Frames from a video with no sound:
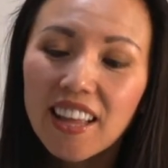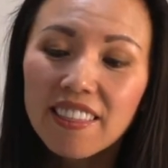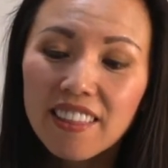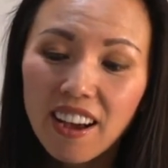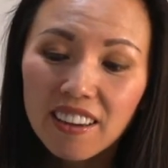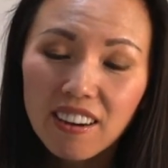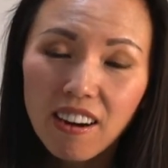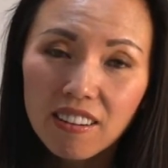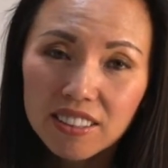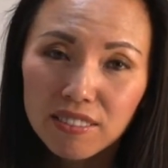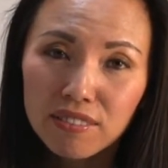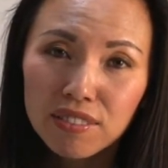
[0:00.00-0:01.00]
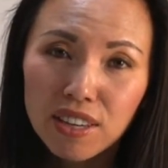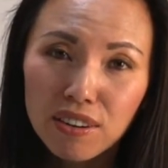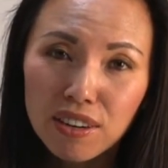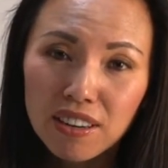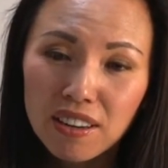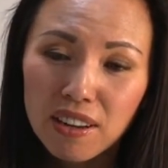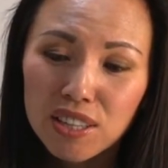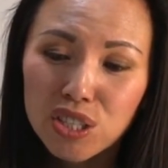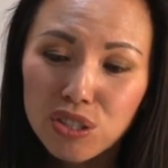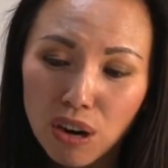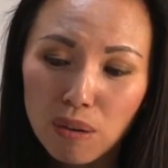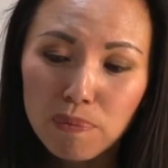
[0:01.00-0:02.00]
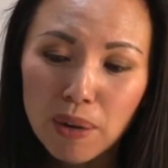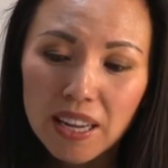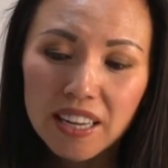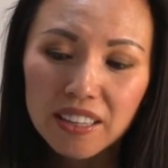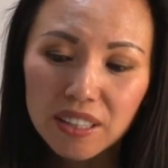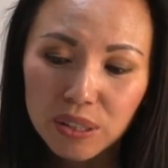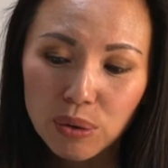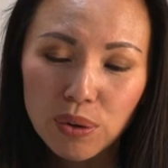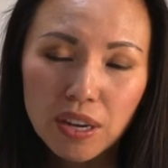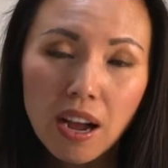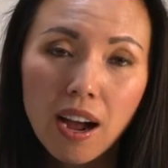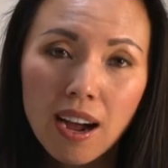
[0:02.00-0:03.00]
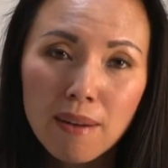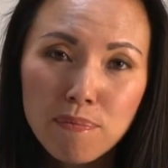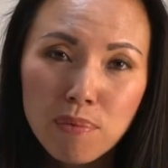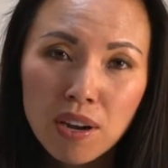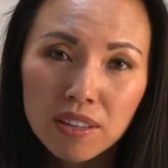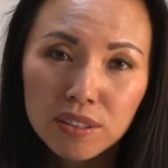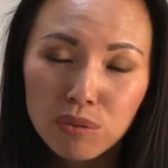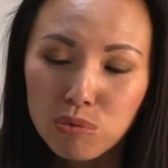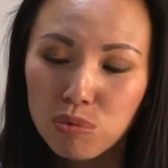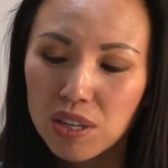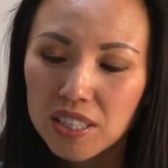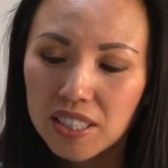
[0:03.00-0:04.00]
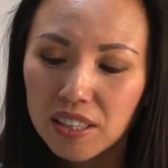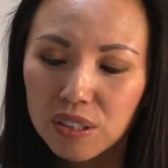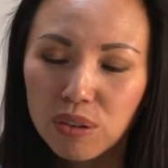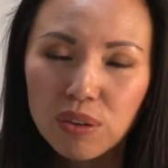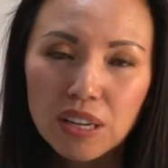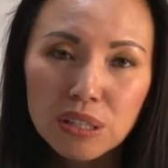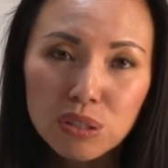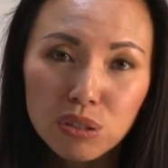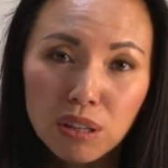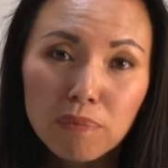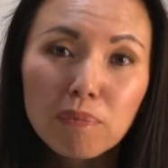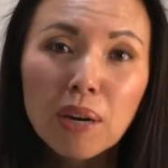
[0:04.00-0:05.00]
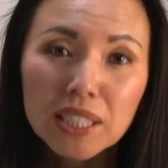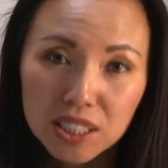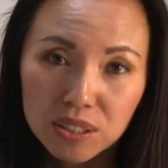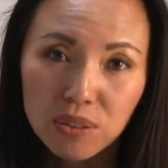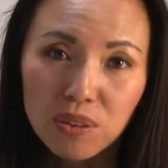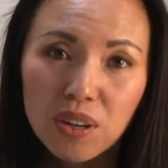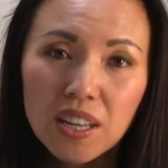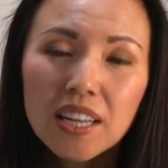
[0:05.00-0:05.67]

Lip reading: that causes a very sharp pain going up the wrist and going into the muscle.